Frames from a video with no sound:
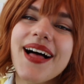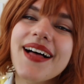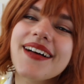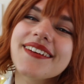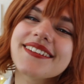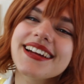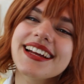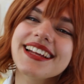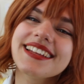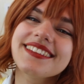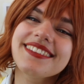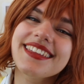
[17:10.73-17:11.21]

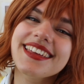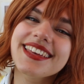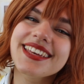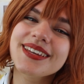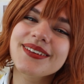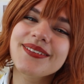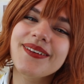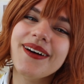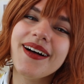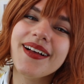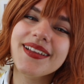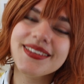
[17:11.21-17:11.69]
Alright,
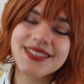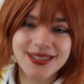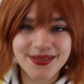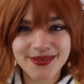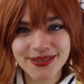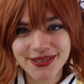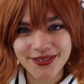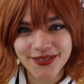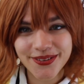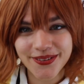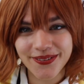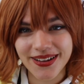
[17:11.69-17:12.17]
thank you all so
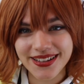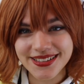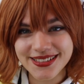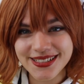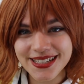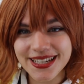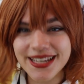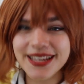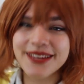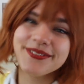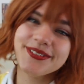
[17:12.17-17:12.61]
much for watching.